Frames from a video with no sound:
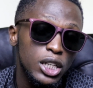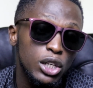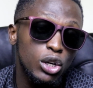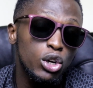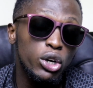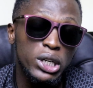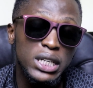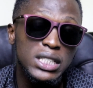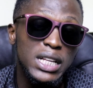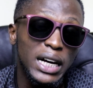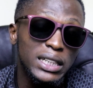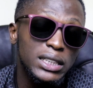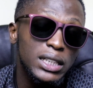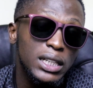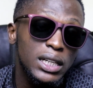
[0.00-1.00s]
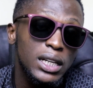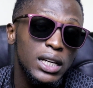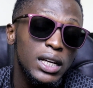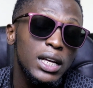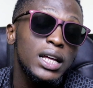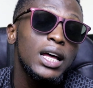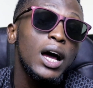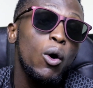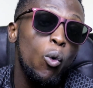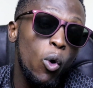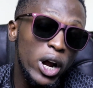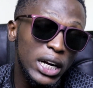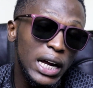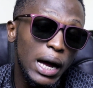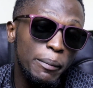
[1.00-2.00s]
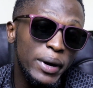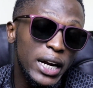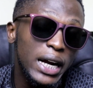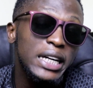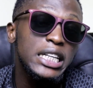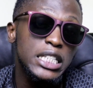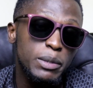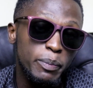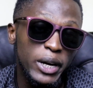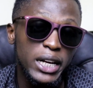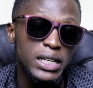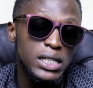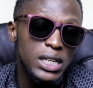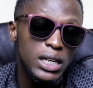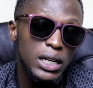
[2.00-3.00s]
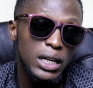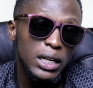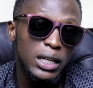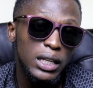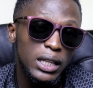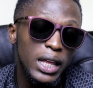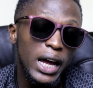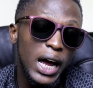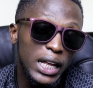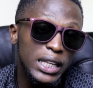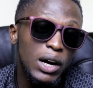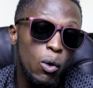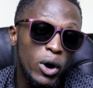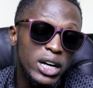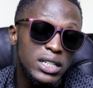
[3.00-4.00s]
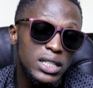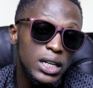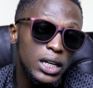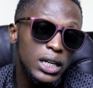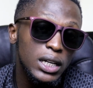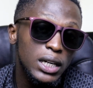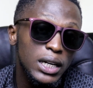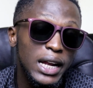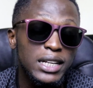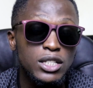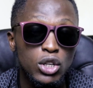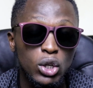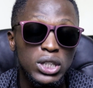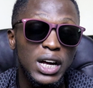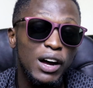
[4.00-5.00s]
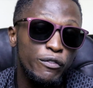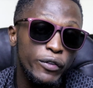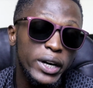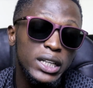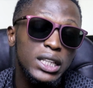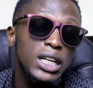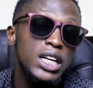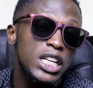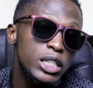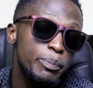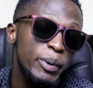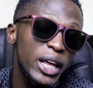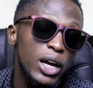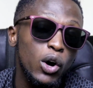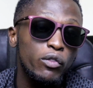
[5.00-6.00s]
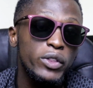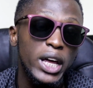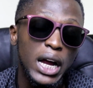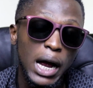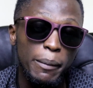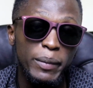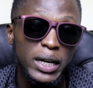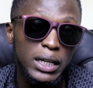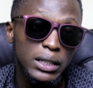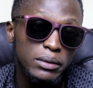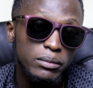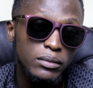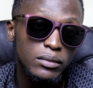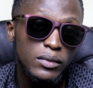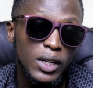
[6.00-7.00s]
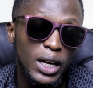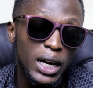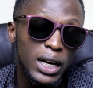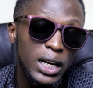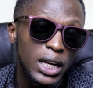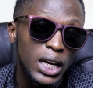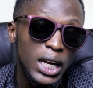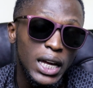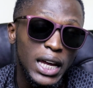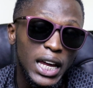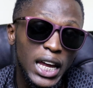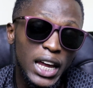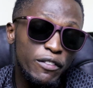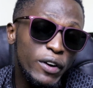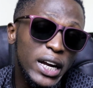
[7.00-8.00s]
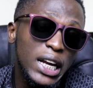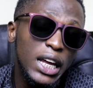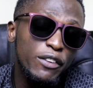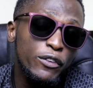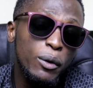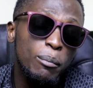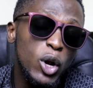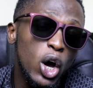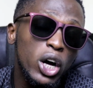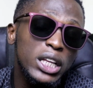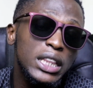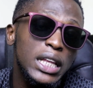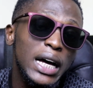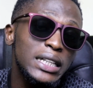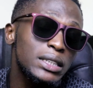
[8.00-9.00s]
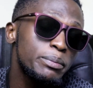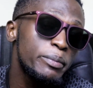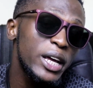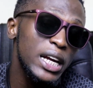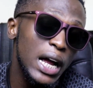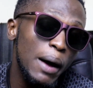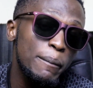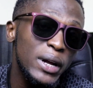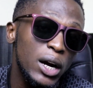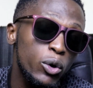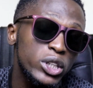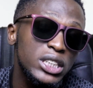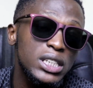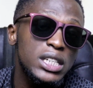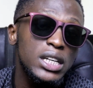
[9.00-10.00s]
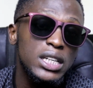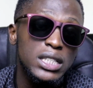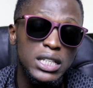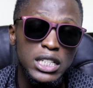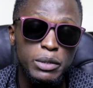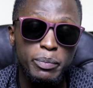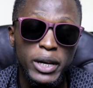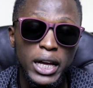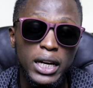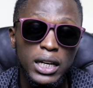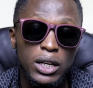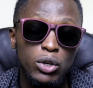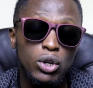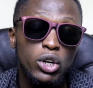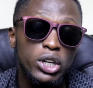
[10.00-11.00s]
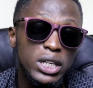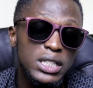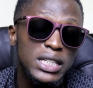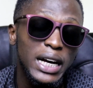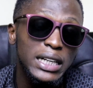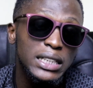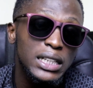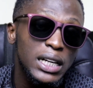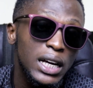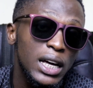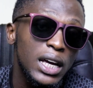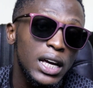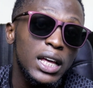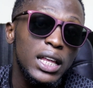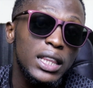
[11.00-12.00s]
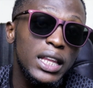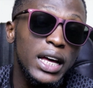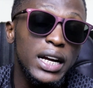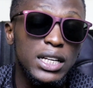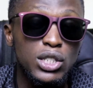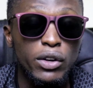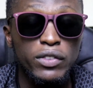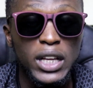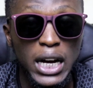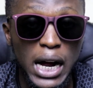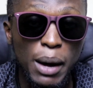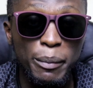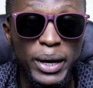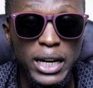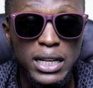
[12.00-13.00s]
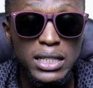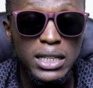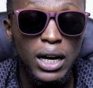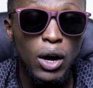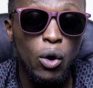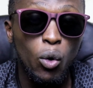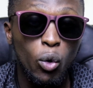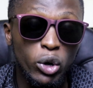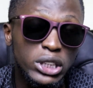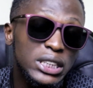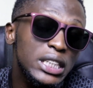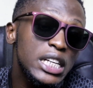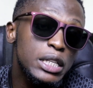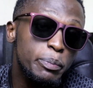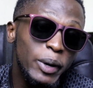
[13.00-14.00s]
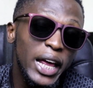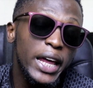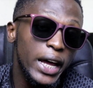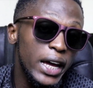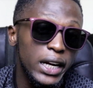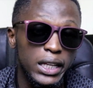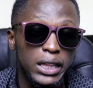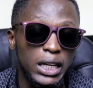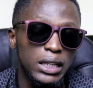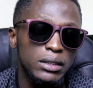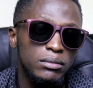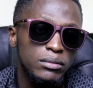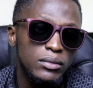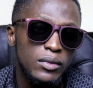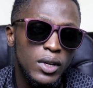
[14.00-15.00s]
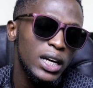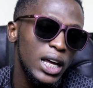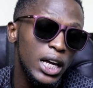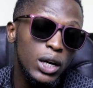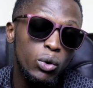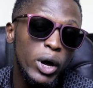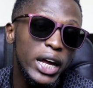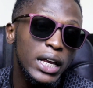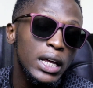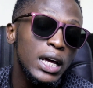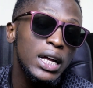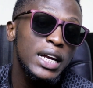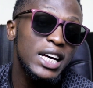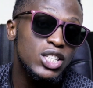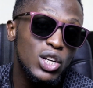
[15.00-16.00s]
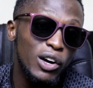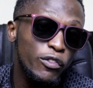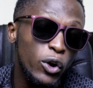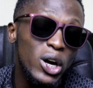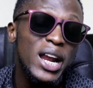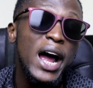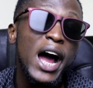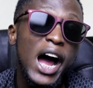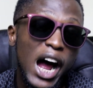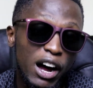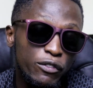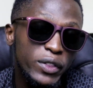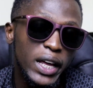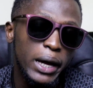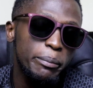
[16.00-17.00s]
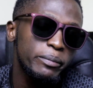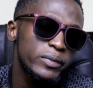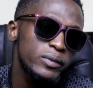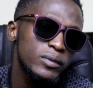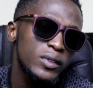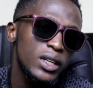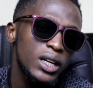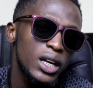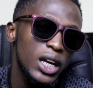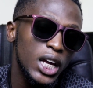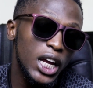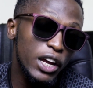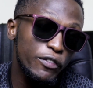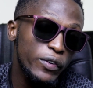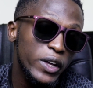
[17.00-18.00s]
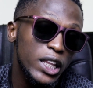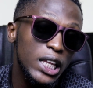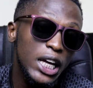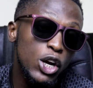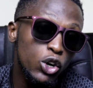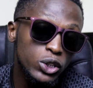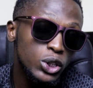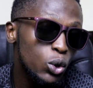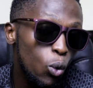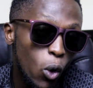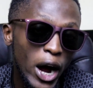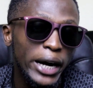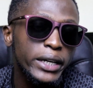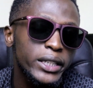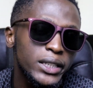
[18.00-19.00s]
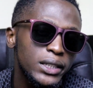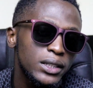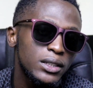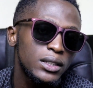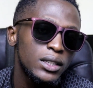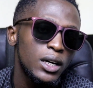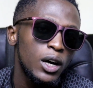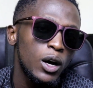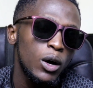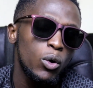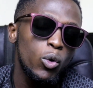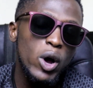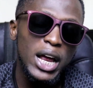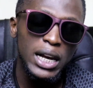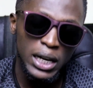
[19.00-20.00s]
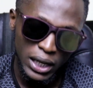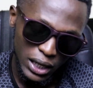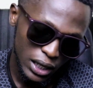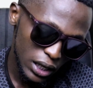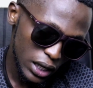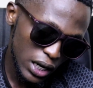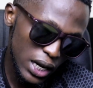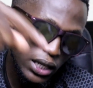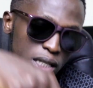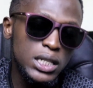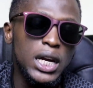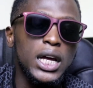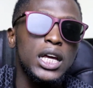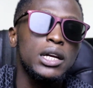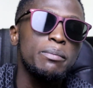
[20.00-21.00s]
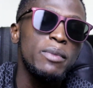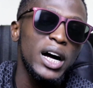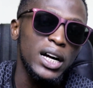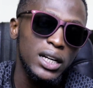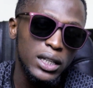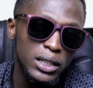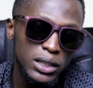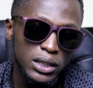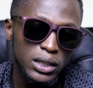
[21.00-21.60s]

You'll notice that one camera displays, the other ones does not affect the display of the camera. Yeah? Even if you block that main camera which is displaying, you'll notice that the rest of the cameras won't display anything and why does your phone have them if they don't work well let's take it back